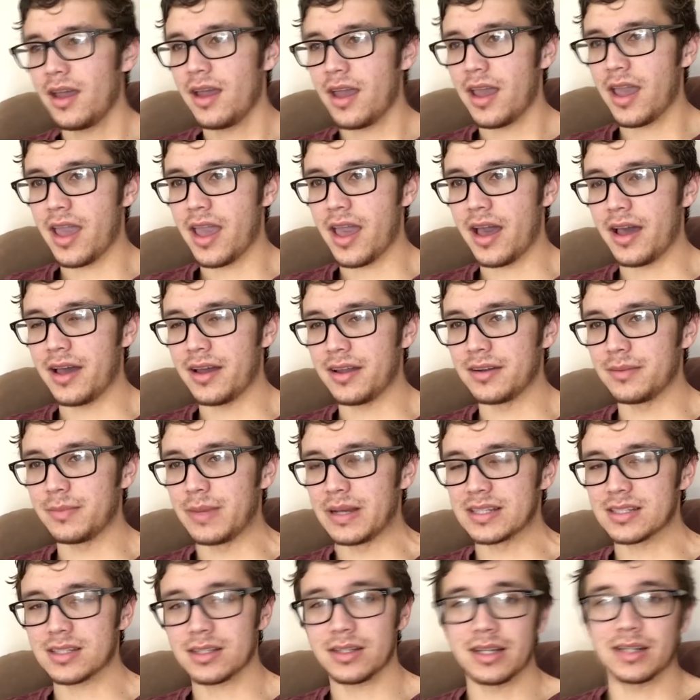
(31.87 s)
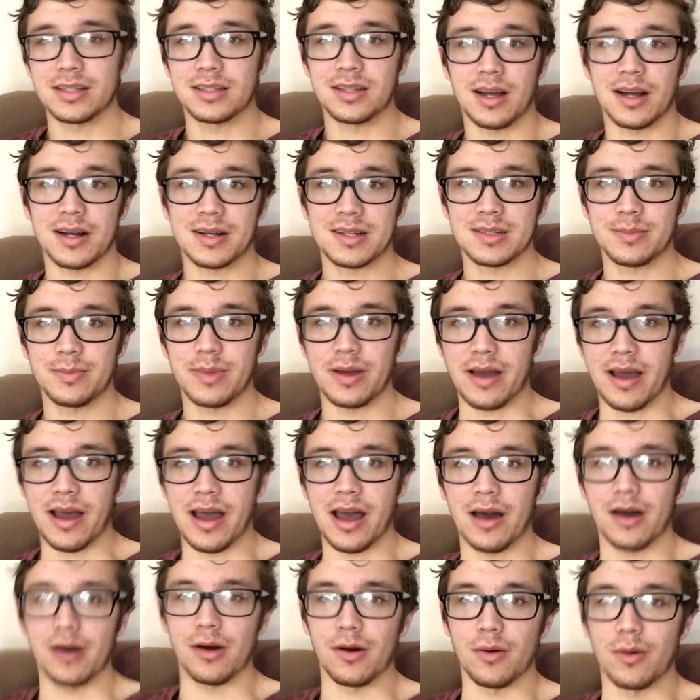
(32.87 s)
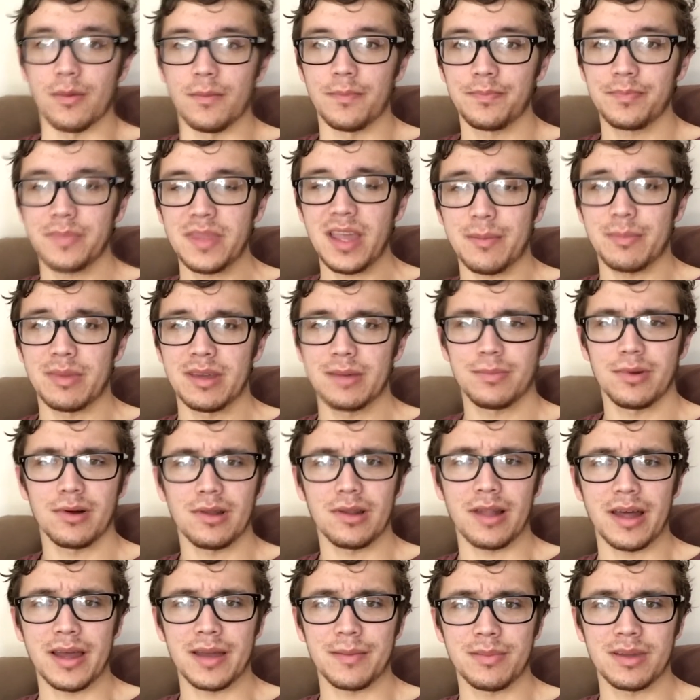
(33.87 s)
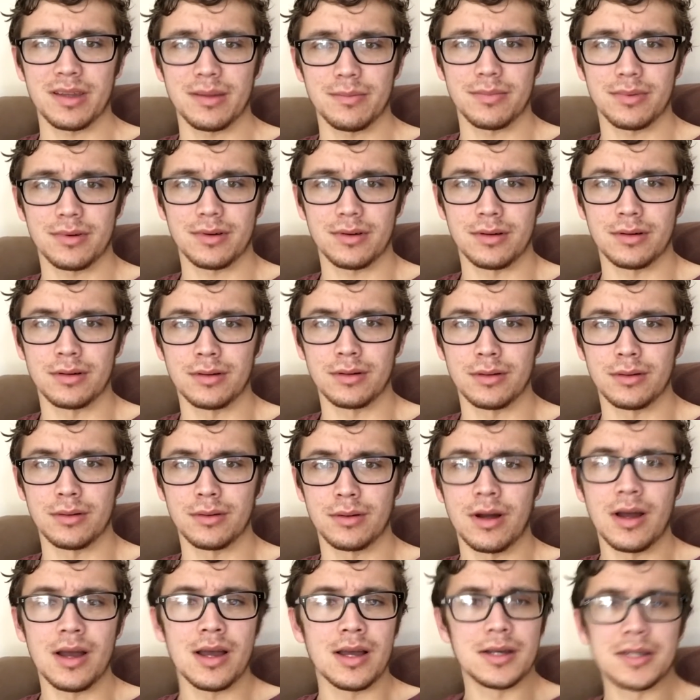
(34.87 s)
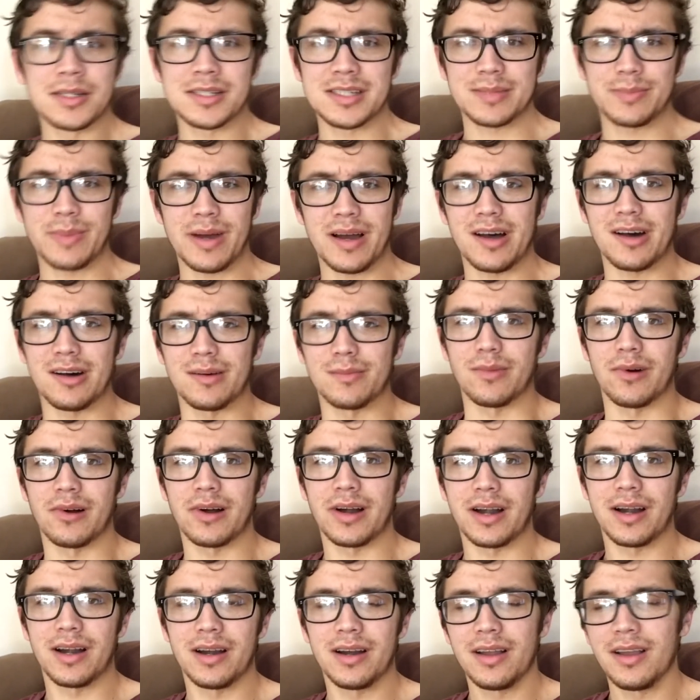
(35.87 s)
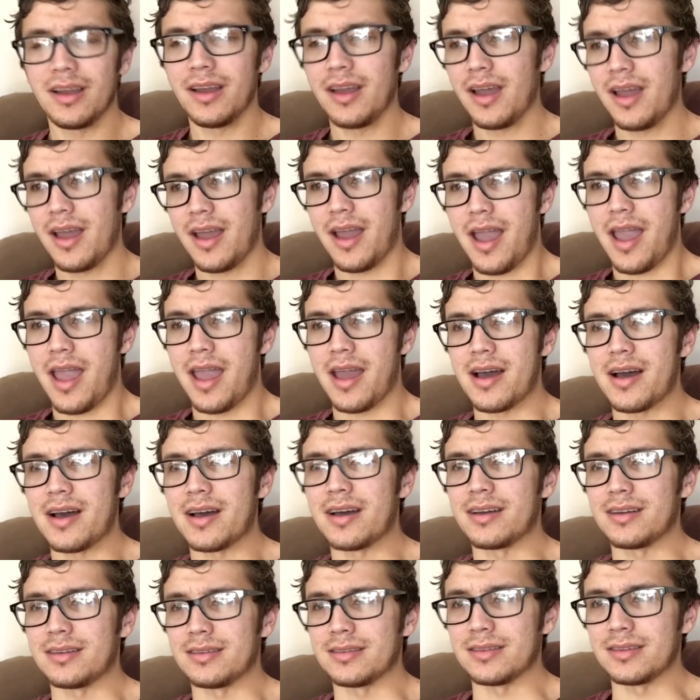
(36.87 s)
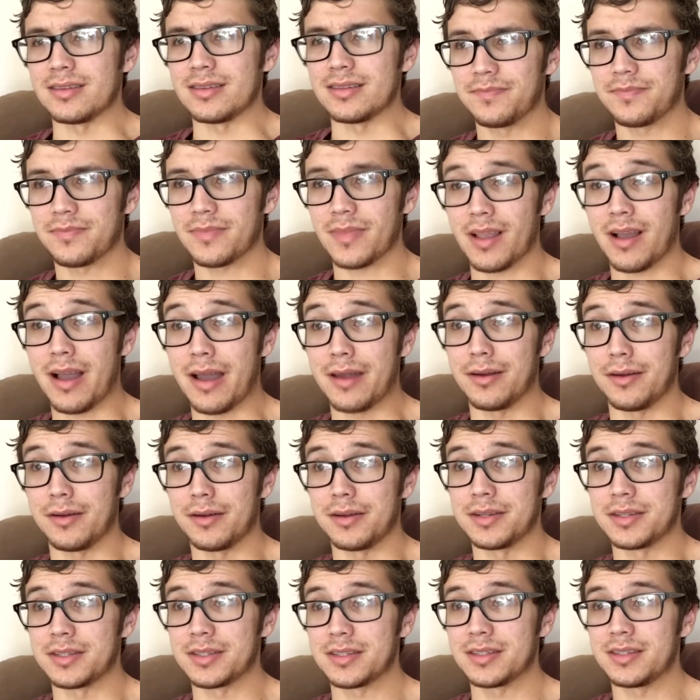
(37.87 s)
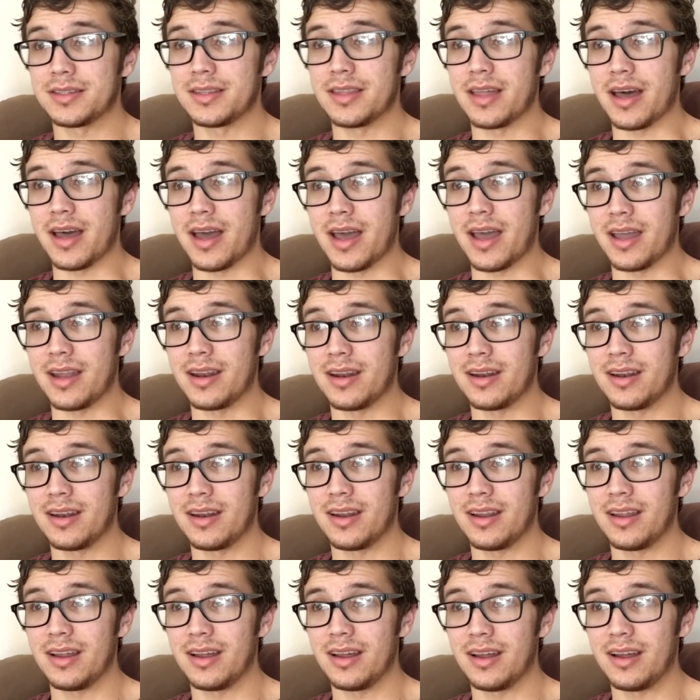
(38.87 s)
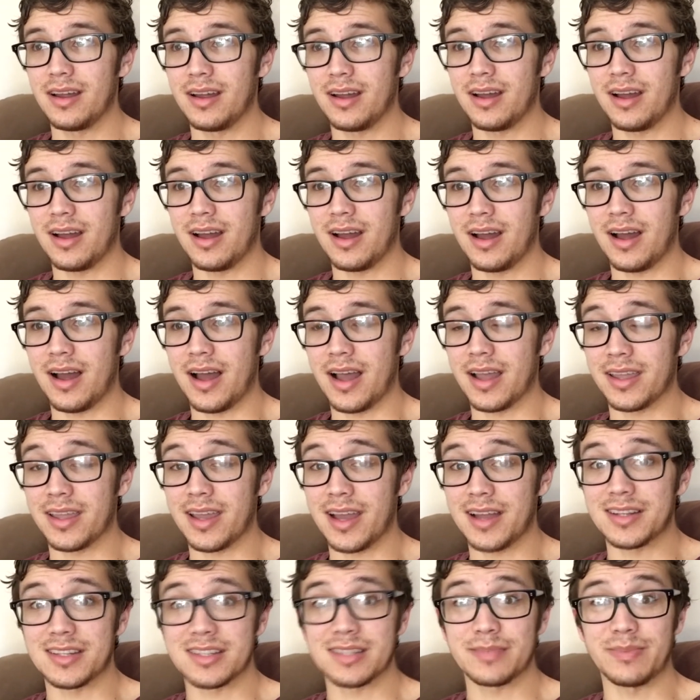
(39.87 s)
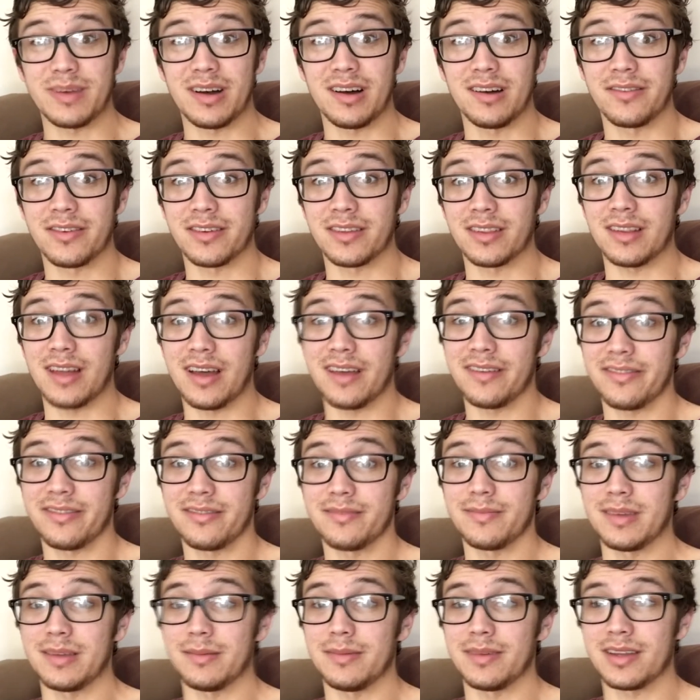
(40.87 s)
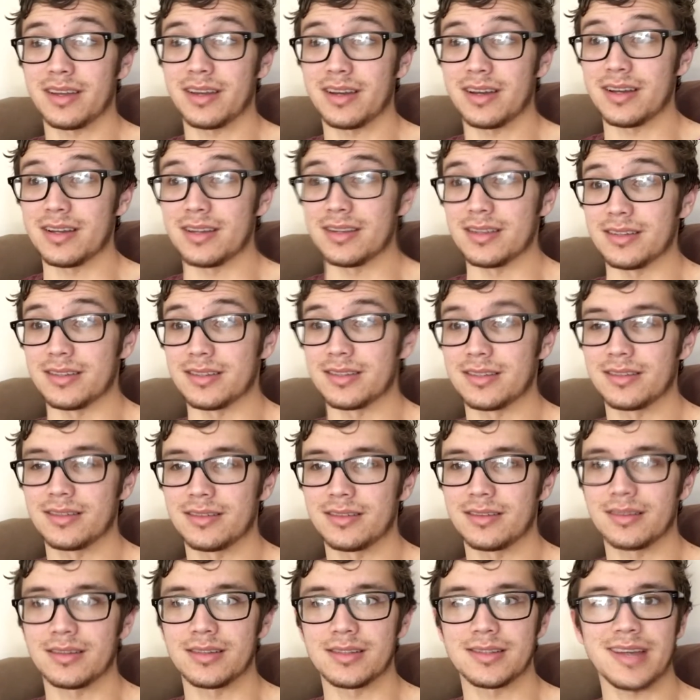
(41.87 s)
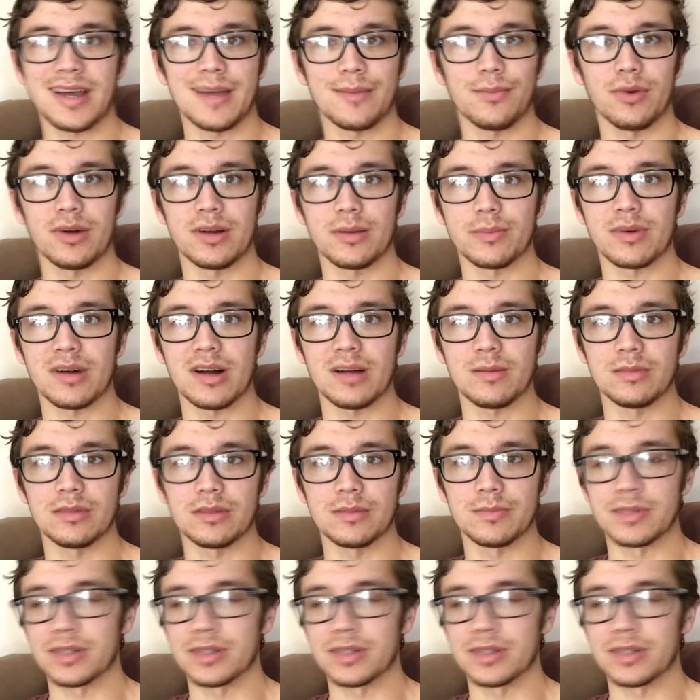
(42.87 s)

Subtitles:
And basically it talks about how, yeah, people like people who smile more. And I noticed that I can't smile for the life of me because sad boy problems.